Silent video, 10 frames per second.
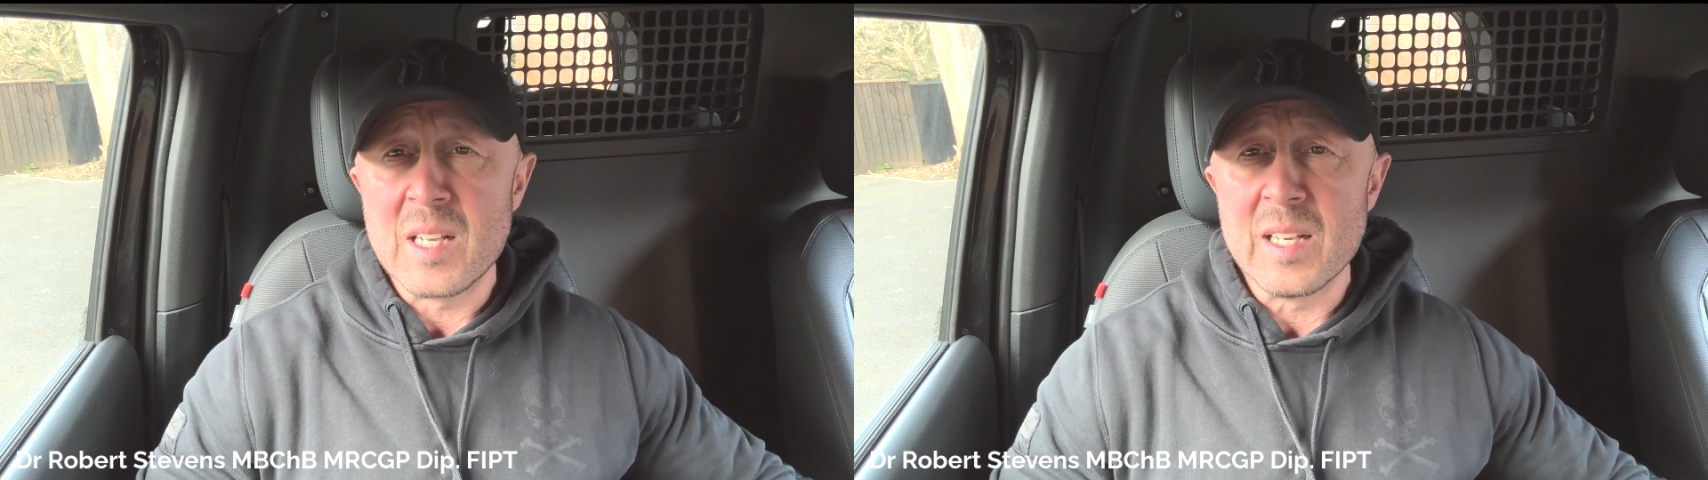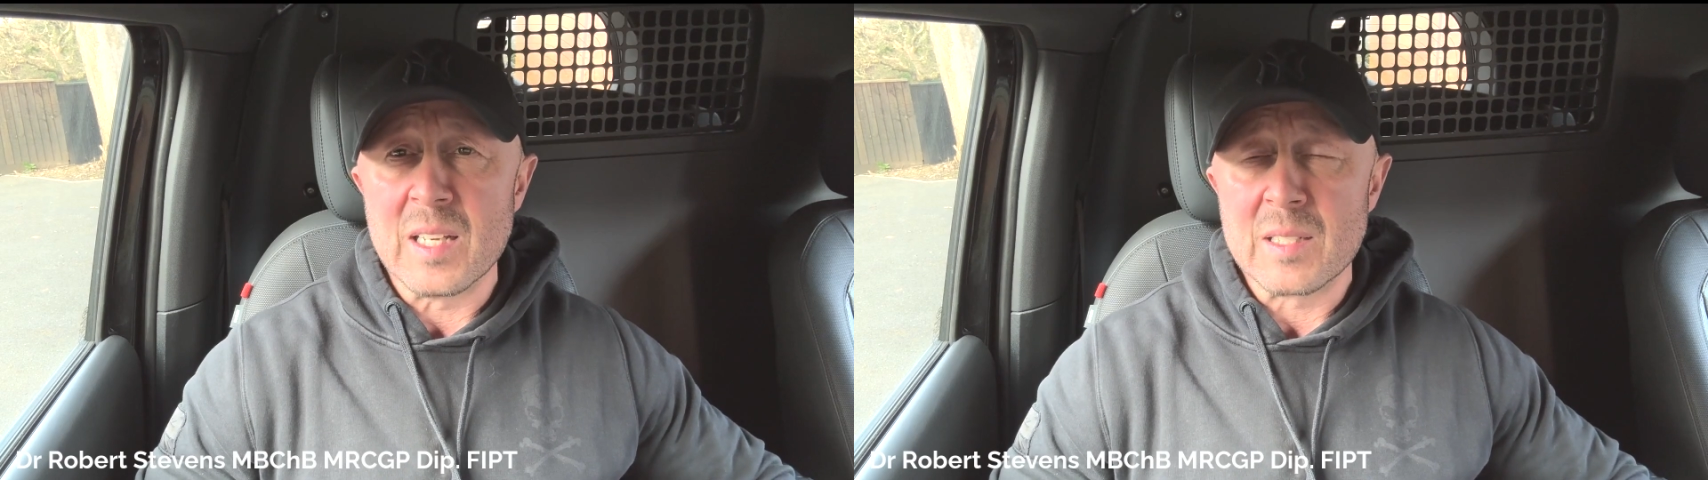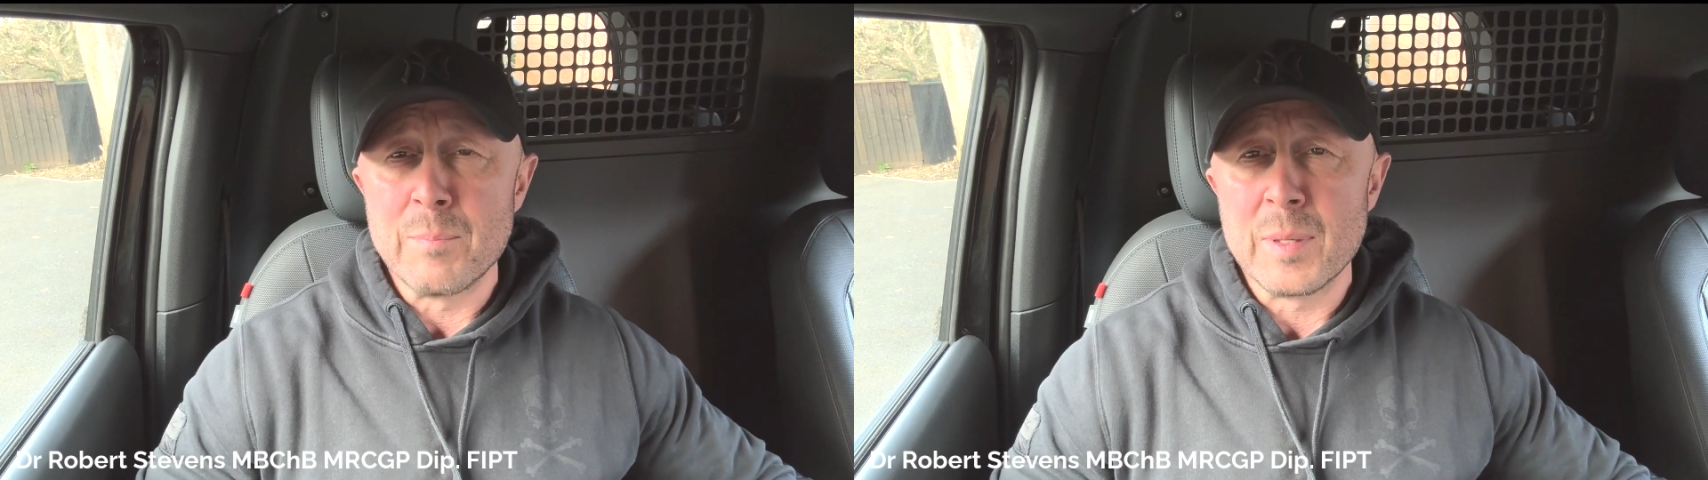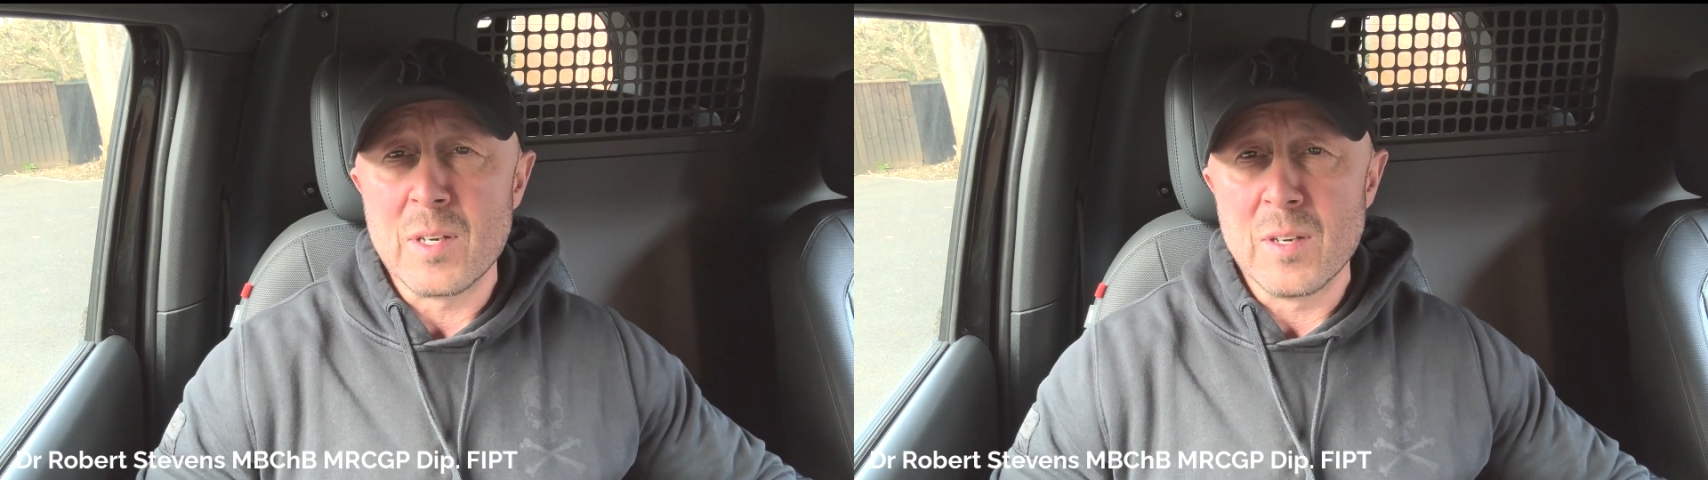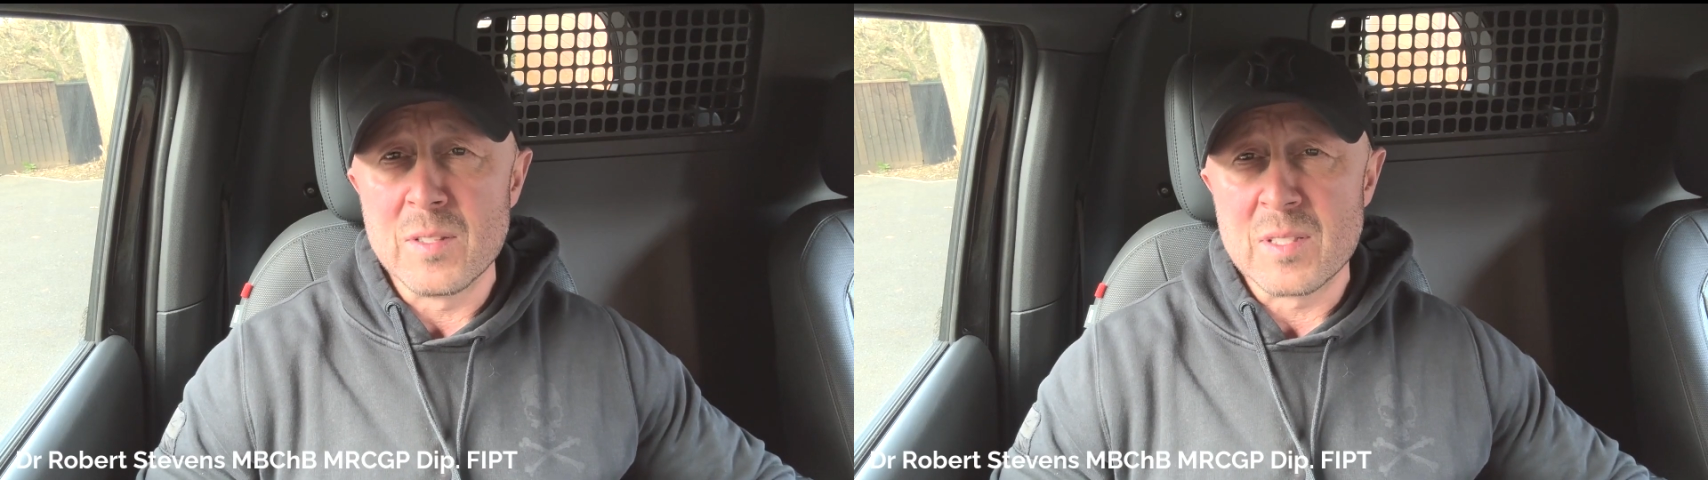clinic
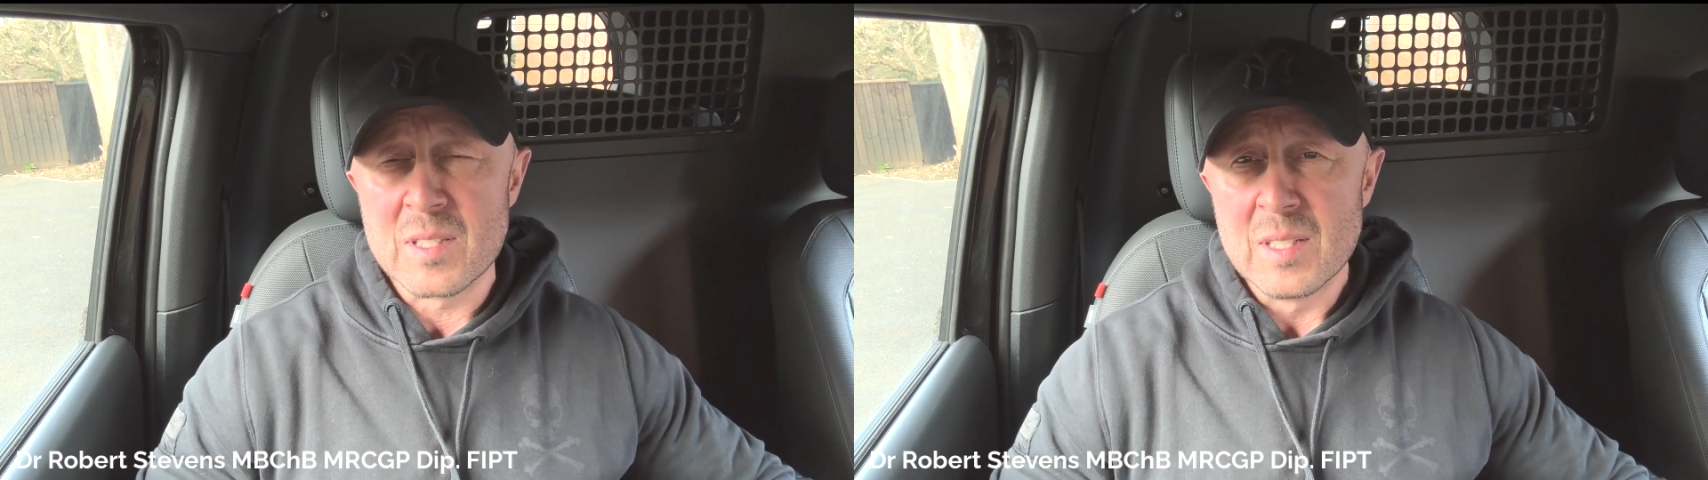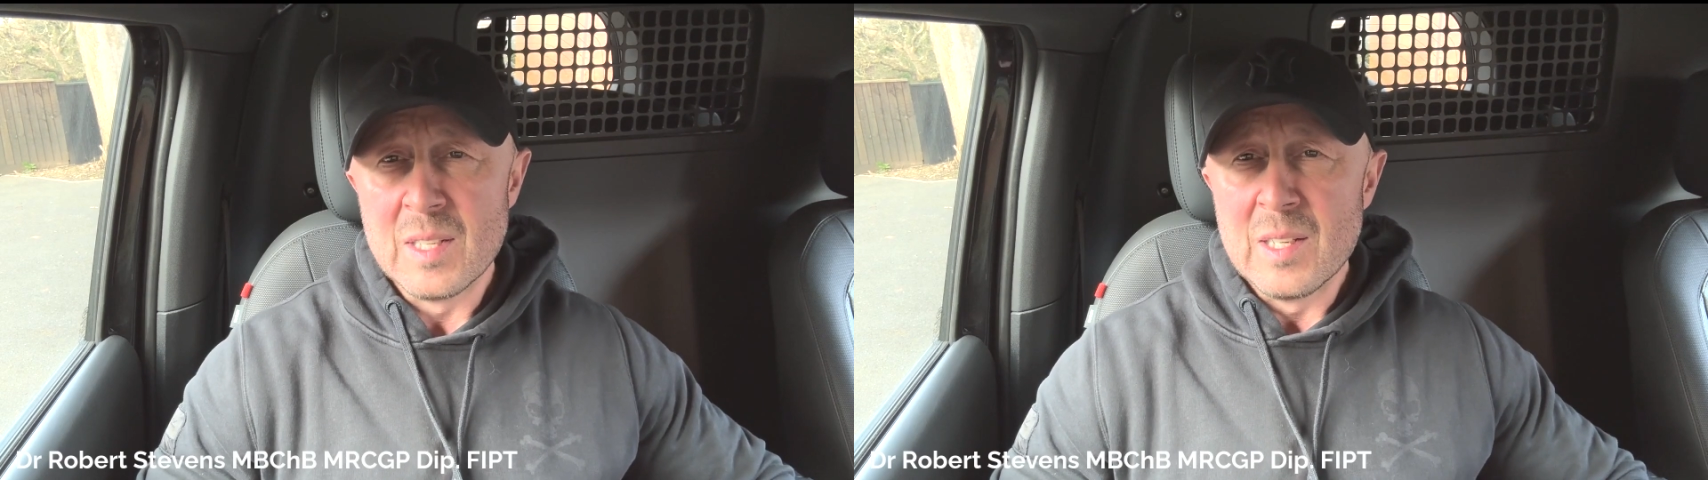because